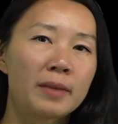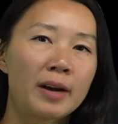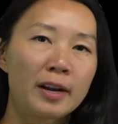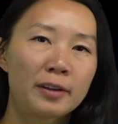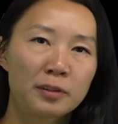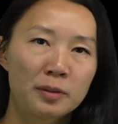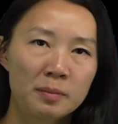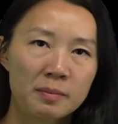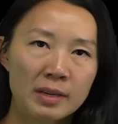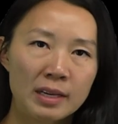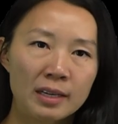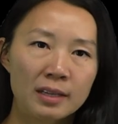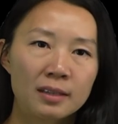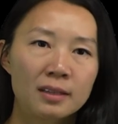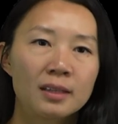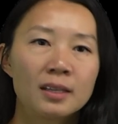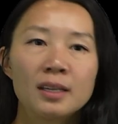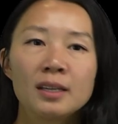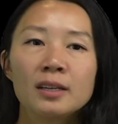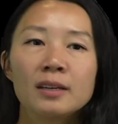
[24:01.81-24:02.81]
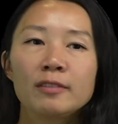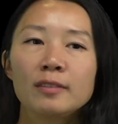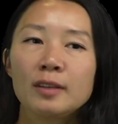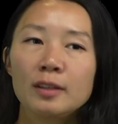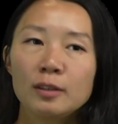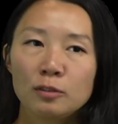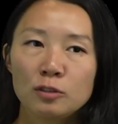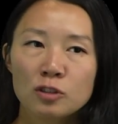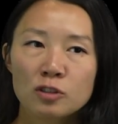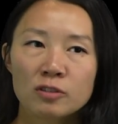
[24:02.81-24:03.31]
either mean
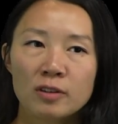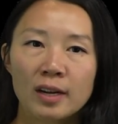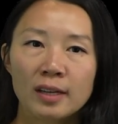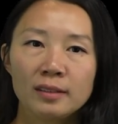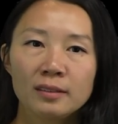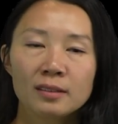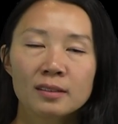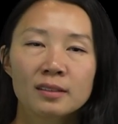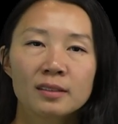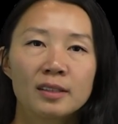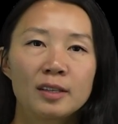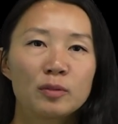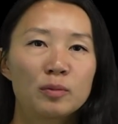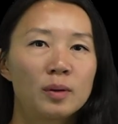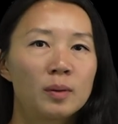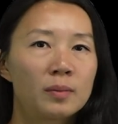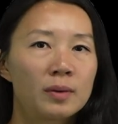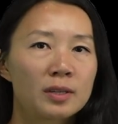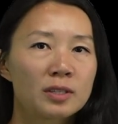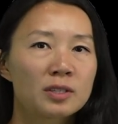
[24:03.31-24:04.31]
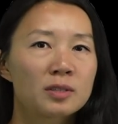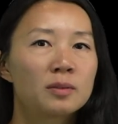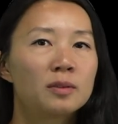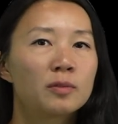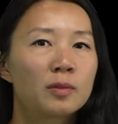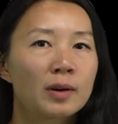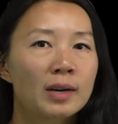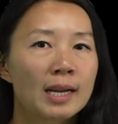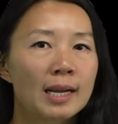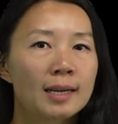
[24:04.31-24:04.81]
yield strength, if we want to
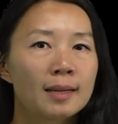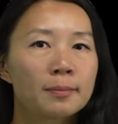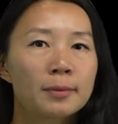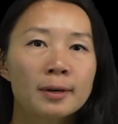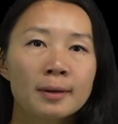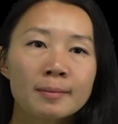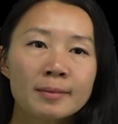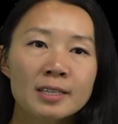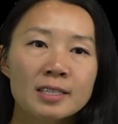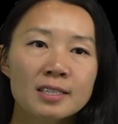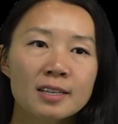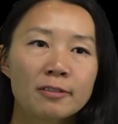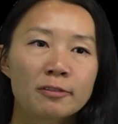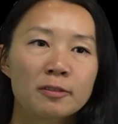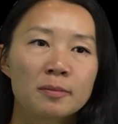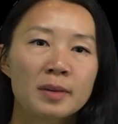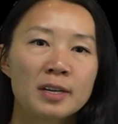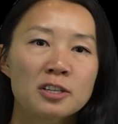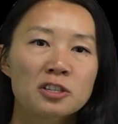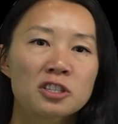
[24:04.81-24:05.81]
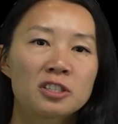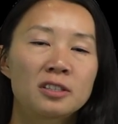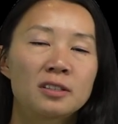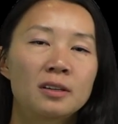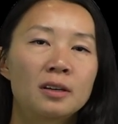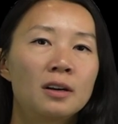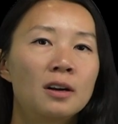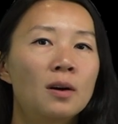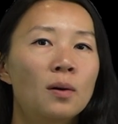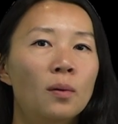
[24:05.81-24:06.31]
avoid any permanent deformation,
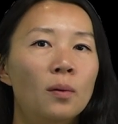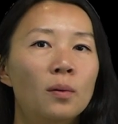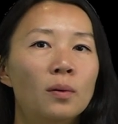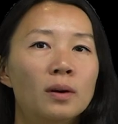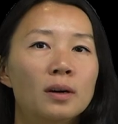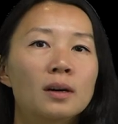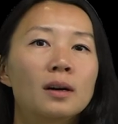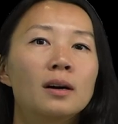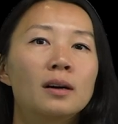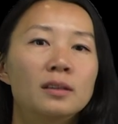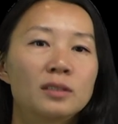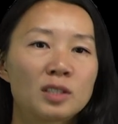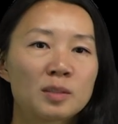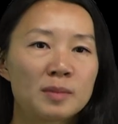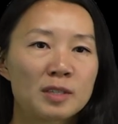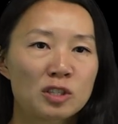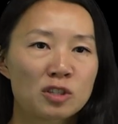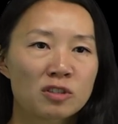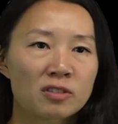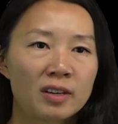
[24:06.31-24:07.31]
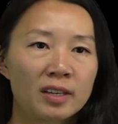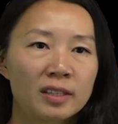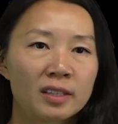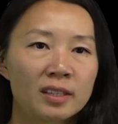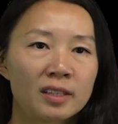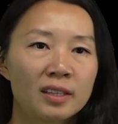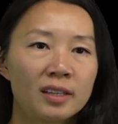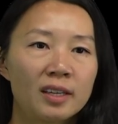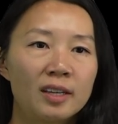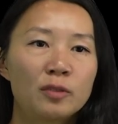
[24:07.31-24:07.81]
or ultimate
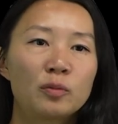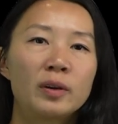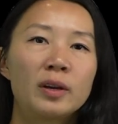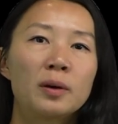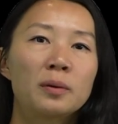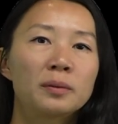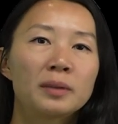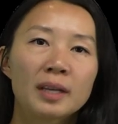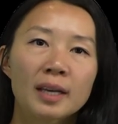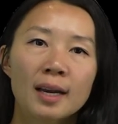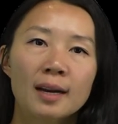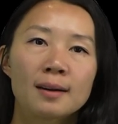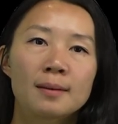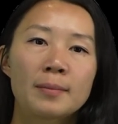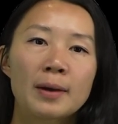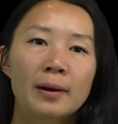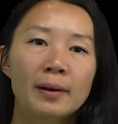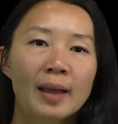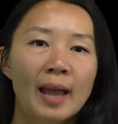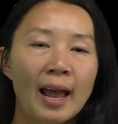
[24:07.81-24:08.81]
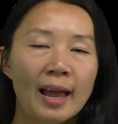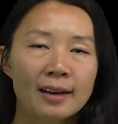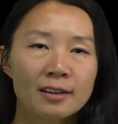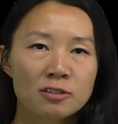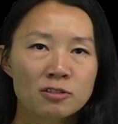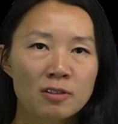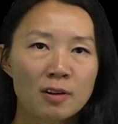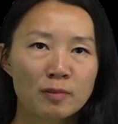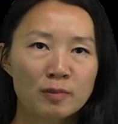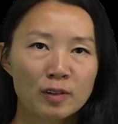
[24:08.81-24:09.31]
strength, if we only care about
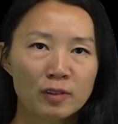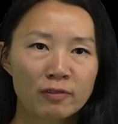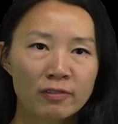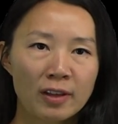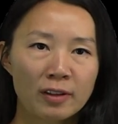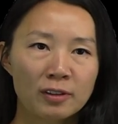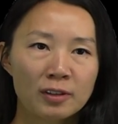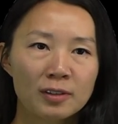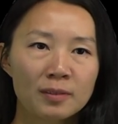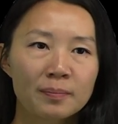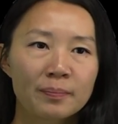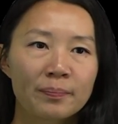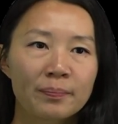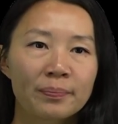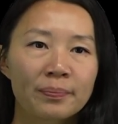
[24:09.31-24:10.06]
catastrophic failure.